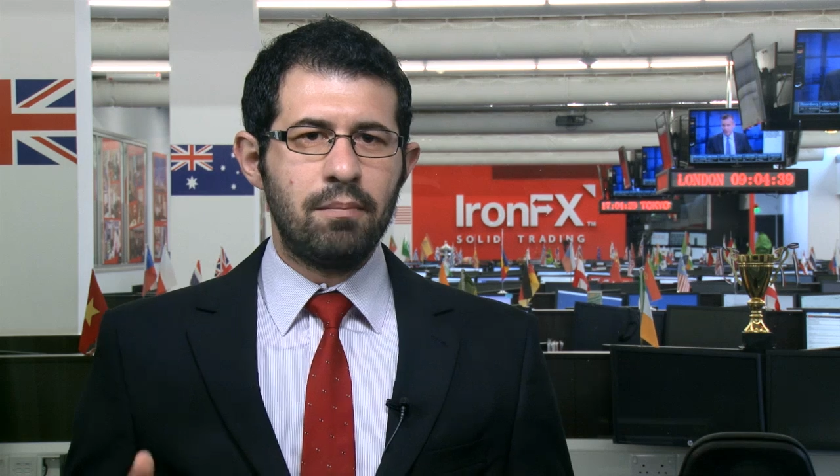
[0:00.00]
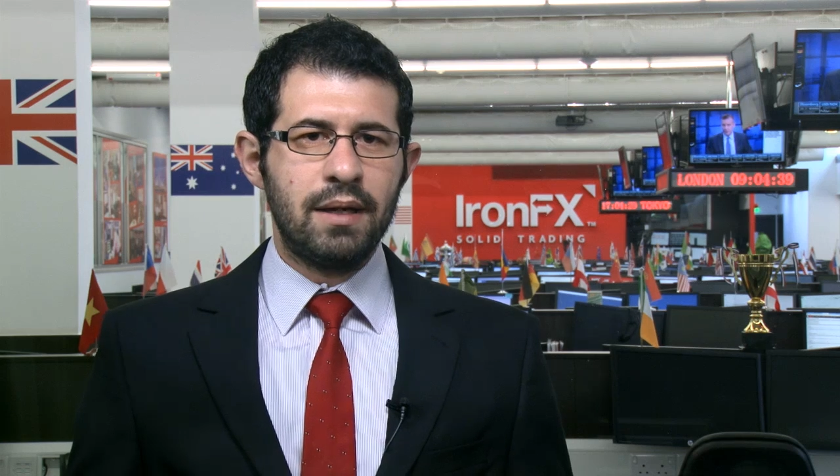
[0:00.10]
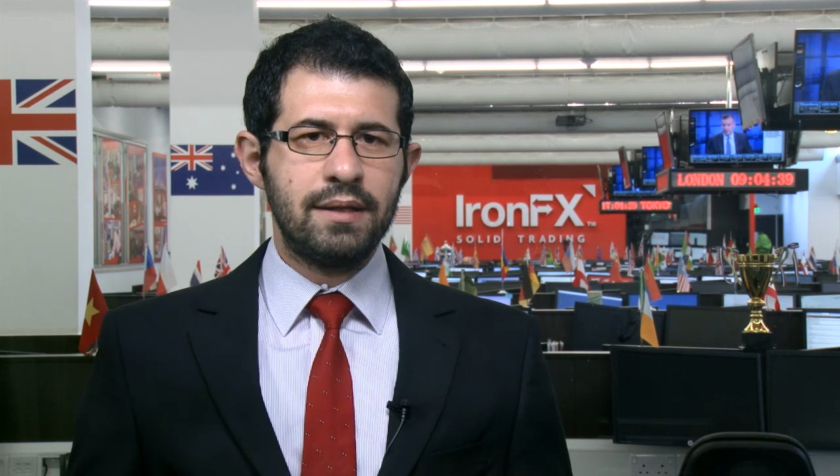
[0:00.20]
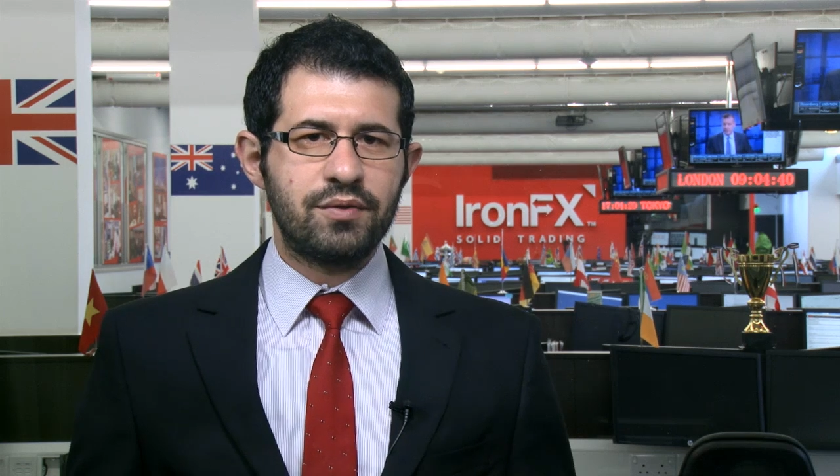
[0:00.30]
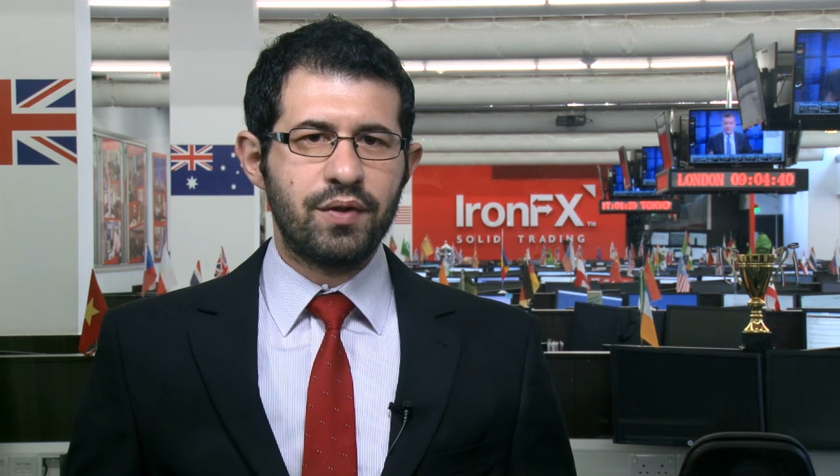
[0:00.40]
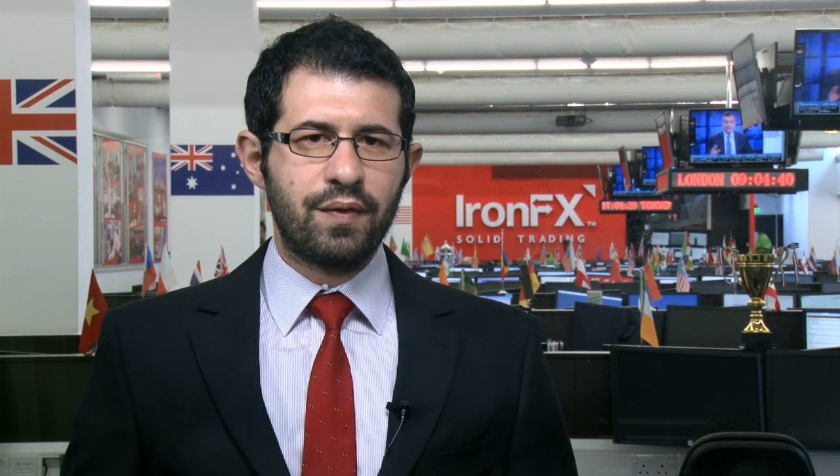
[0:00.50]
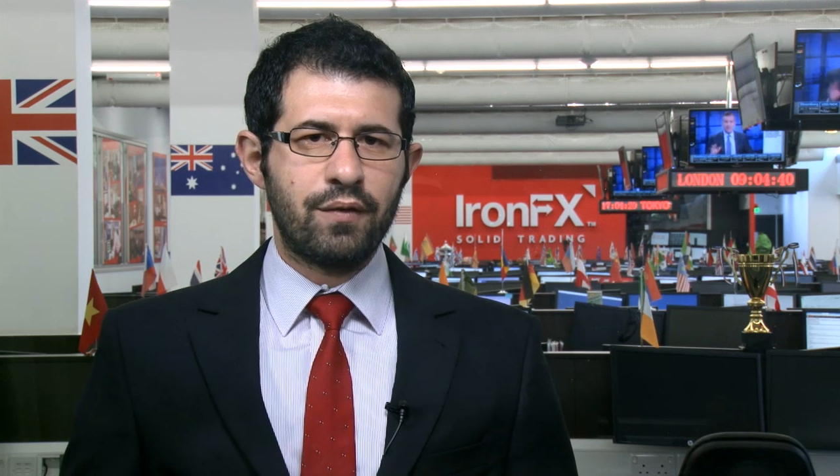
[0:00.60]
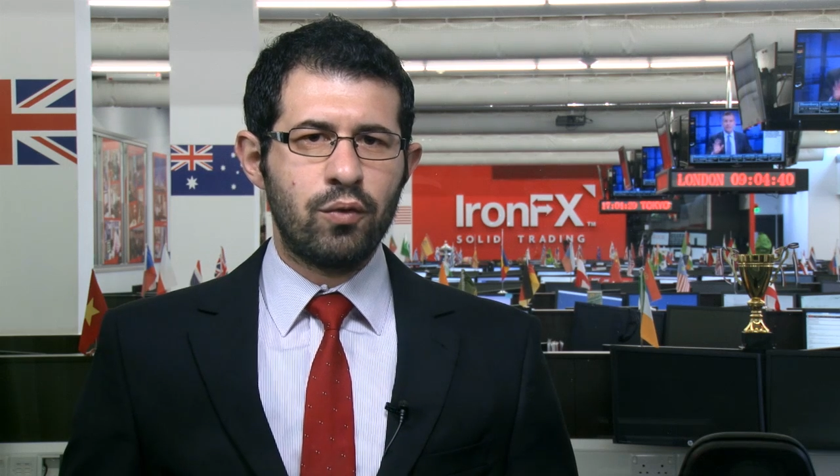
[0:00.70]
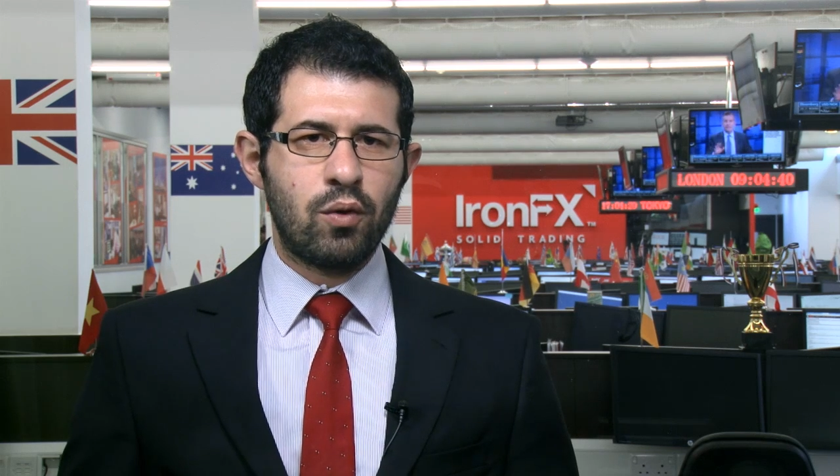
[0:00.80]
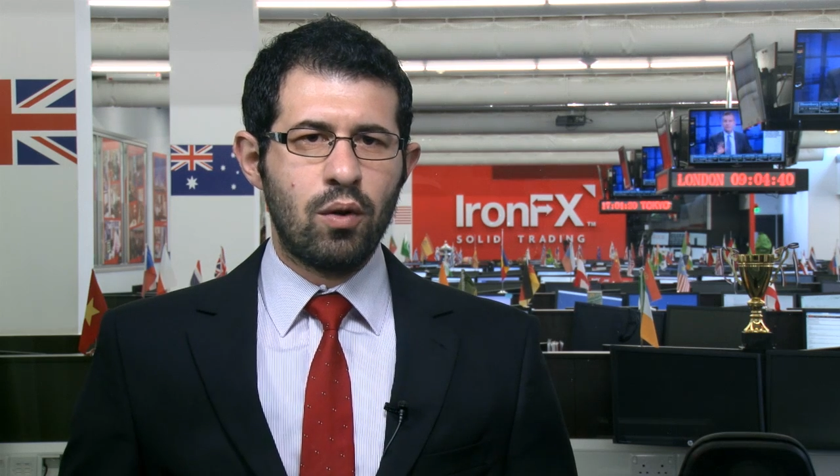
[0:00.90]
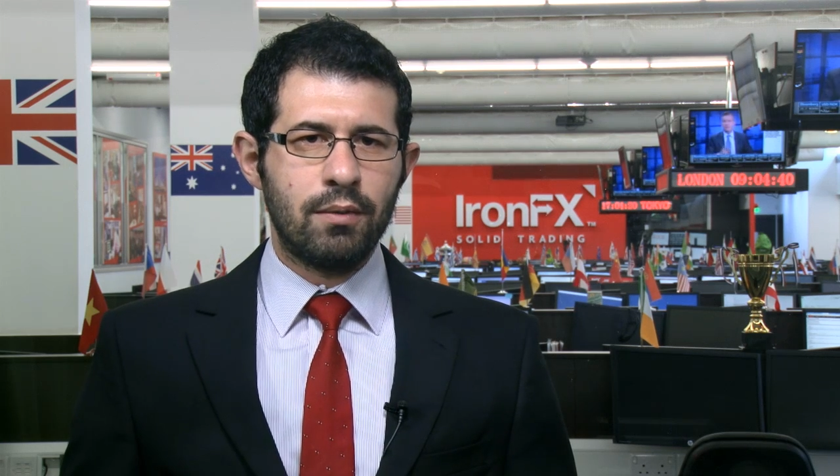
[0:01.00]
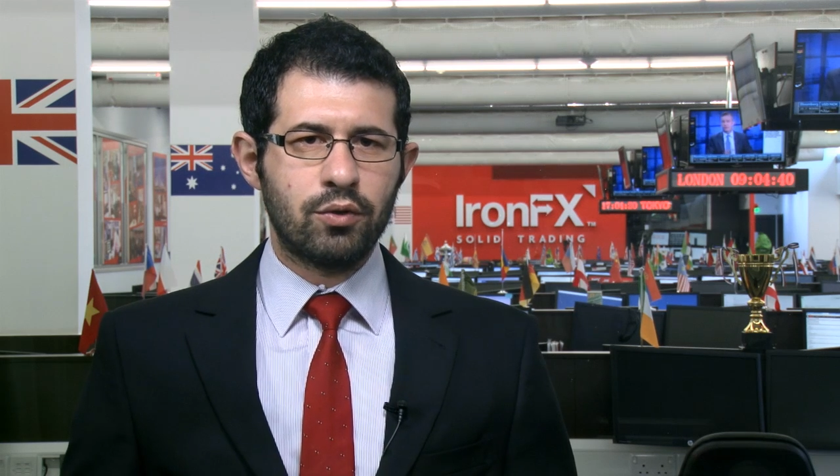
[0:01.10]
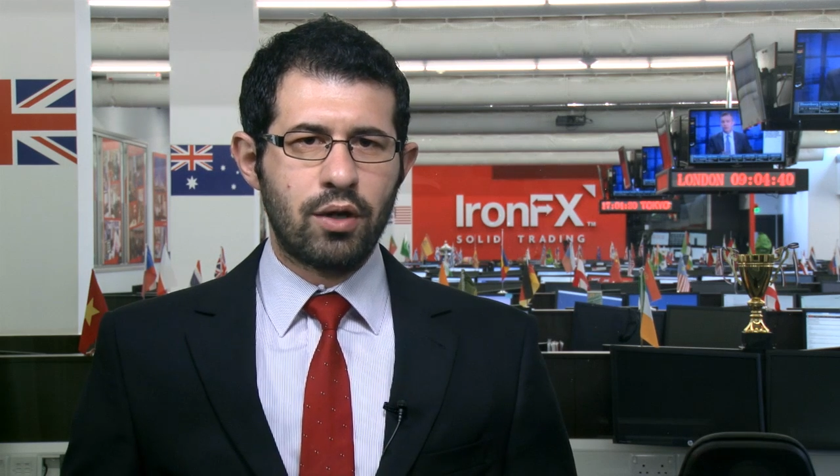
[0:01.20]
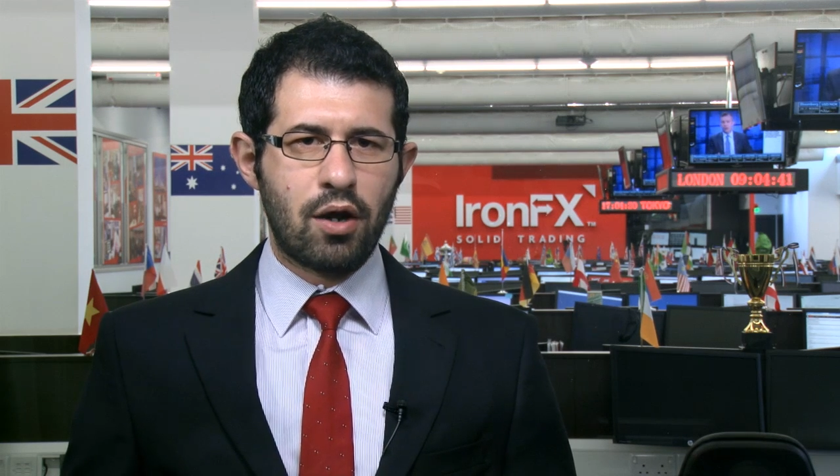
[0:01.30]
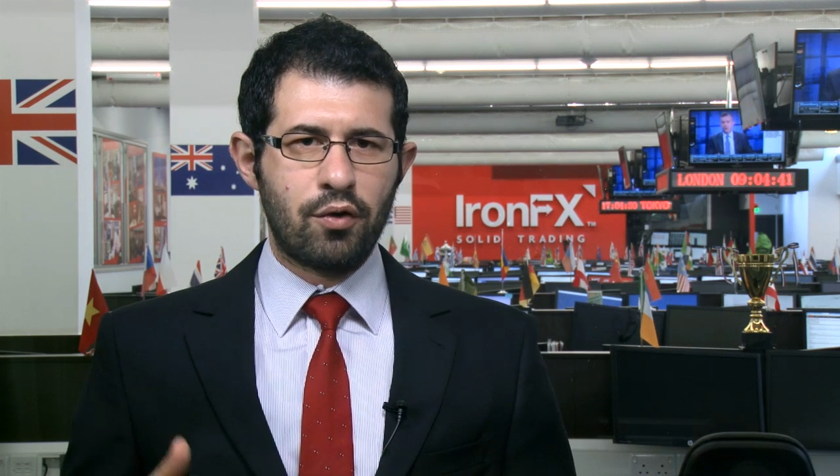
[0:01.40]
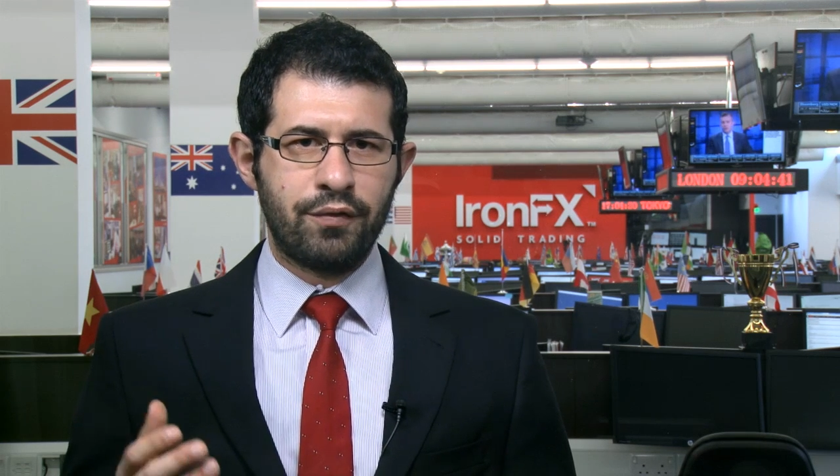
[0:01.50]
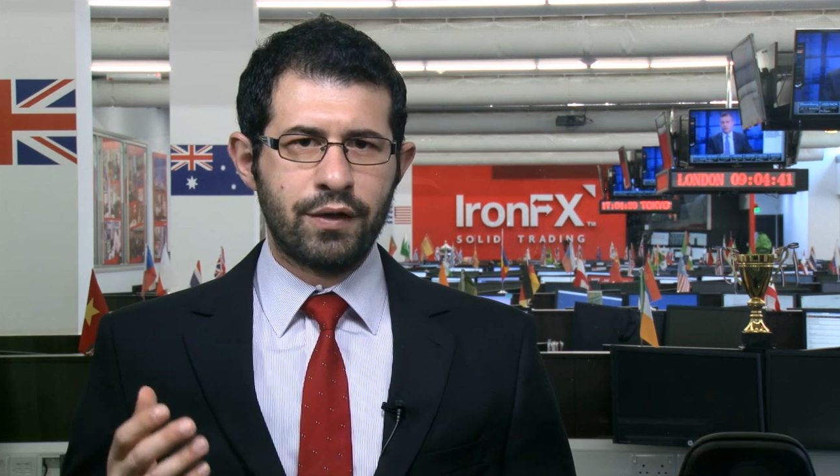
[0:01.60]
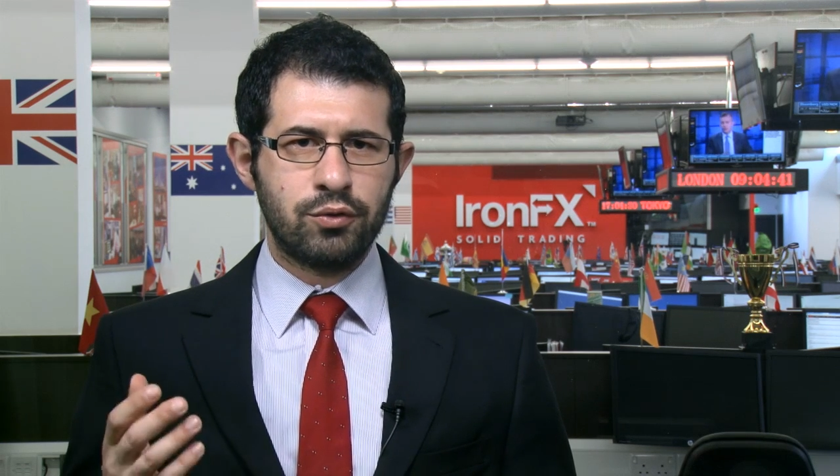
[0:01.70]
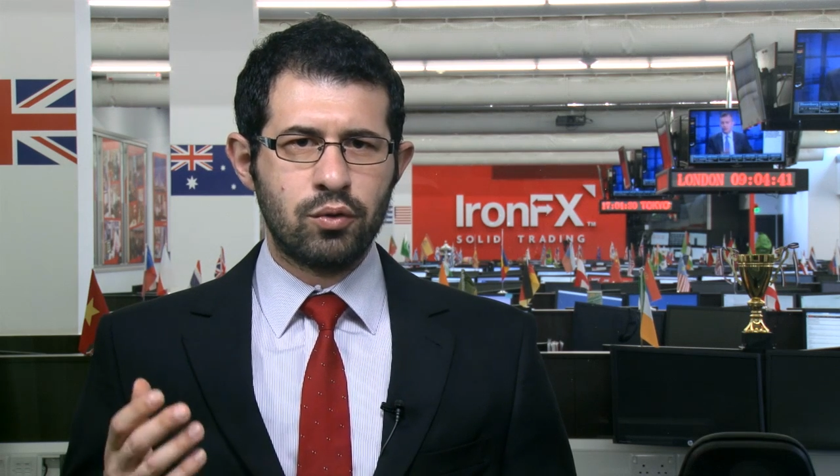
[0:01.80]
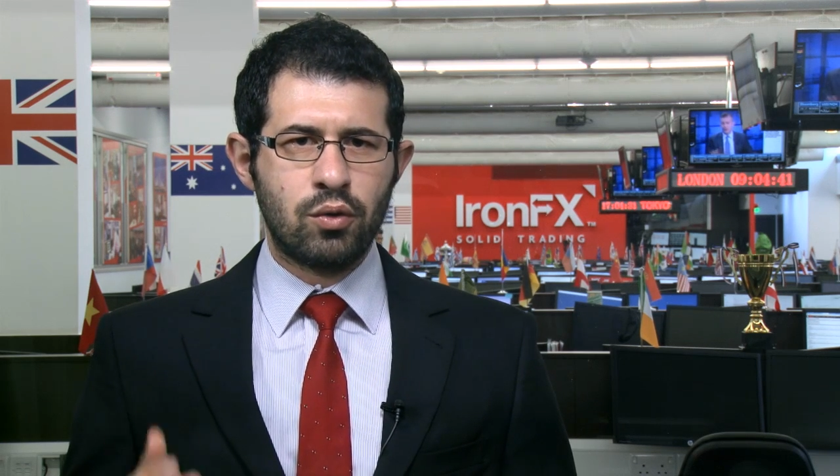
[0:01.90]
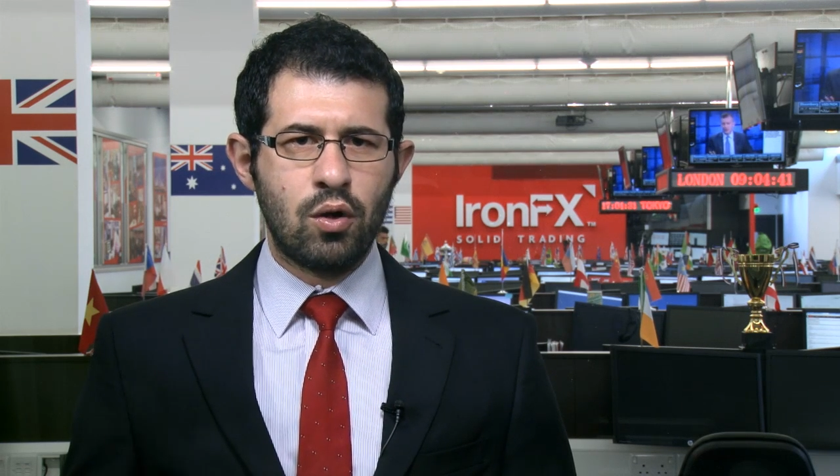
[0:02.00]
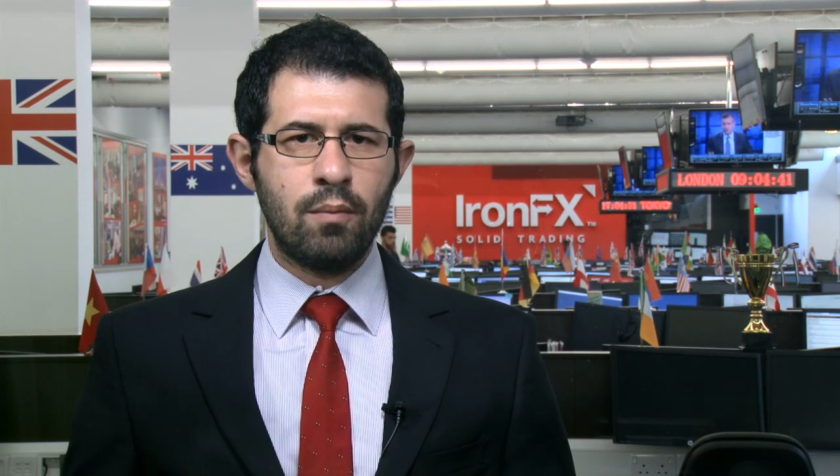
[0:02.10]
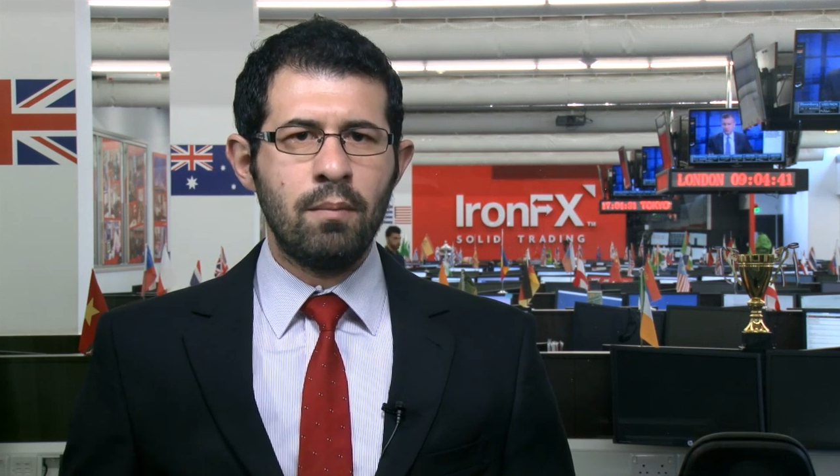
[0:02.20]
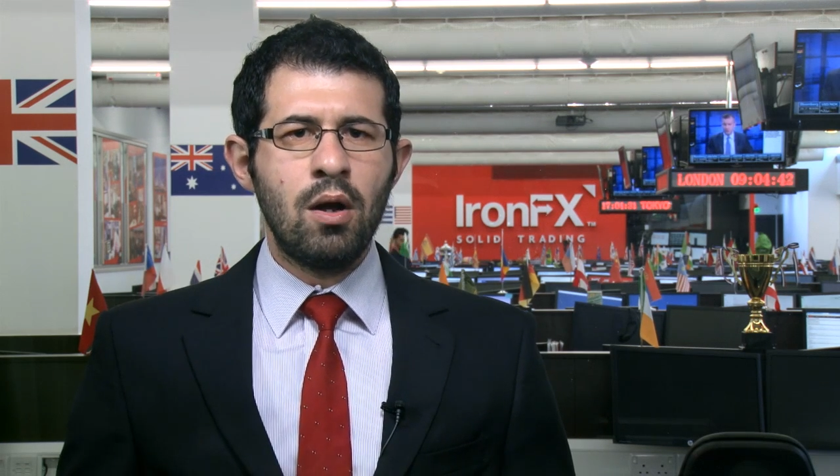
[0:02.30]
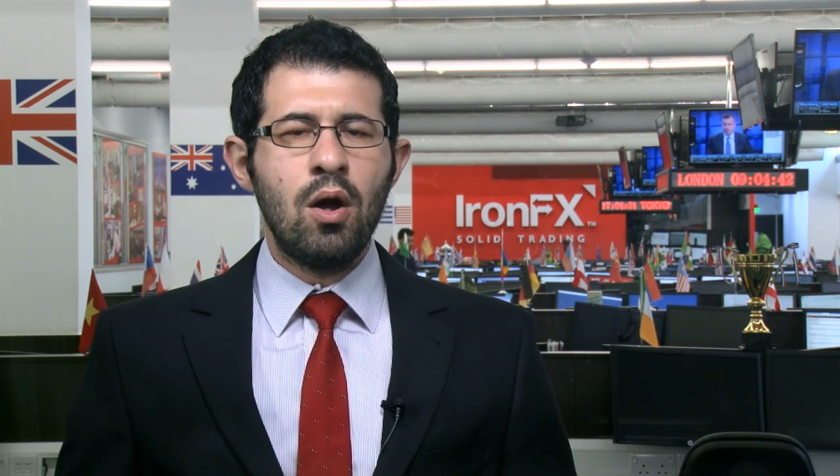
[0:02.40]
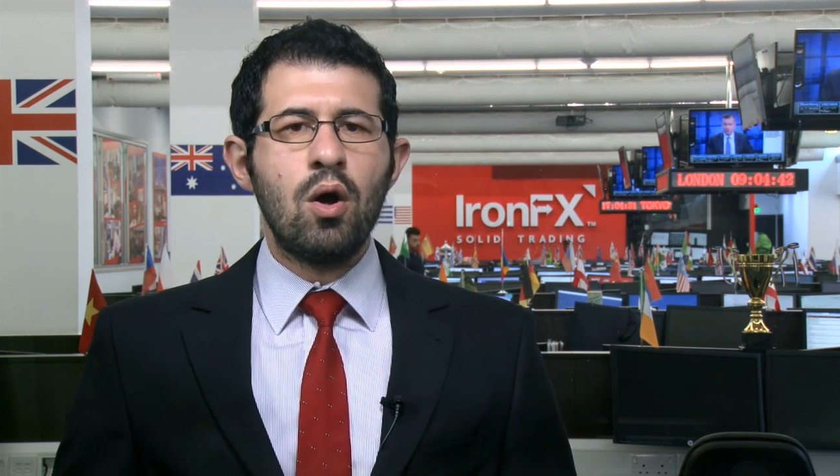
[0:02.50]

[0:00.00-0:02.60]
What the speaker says: please read the full comment on ironfx.com